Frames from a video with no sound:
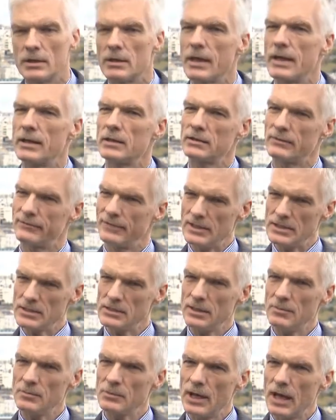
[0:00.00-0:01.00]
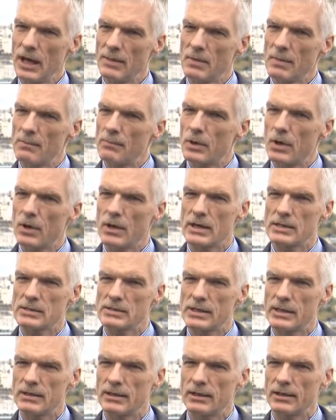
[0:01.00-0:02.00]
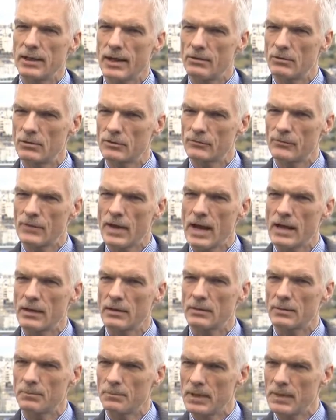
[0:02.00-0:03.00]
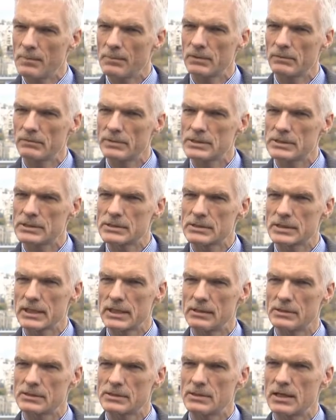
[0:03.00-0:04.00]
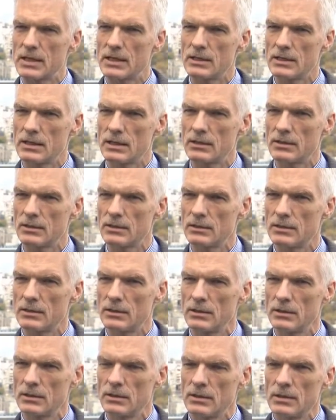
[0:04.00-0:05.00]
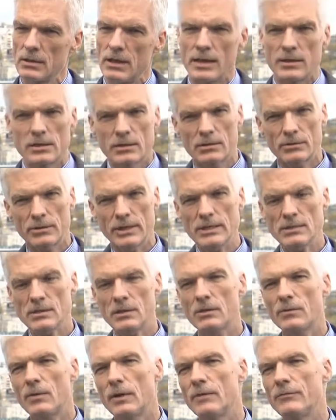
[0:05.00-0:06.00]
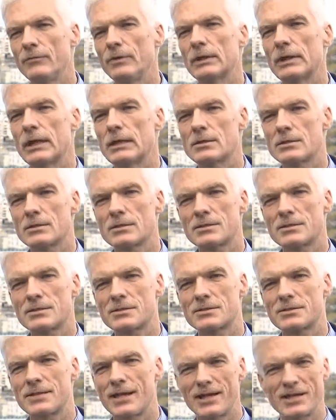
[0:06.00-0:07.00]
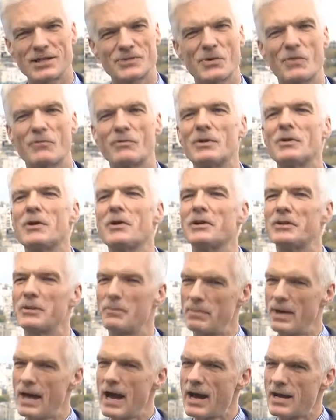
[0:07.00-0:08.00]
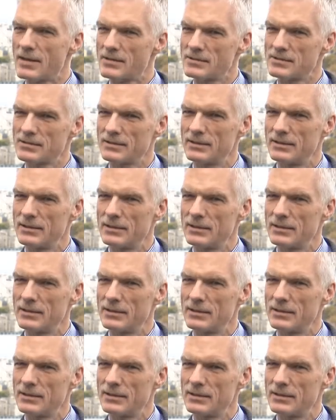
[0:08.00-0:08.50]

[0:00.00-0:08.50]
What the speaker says: and at the very same time employers say they cannot find the people with the skills they need. And degrees and qualifications tell us what we learned in the past,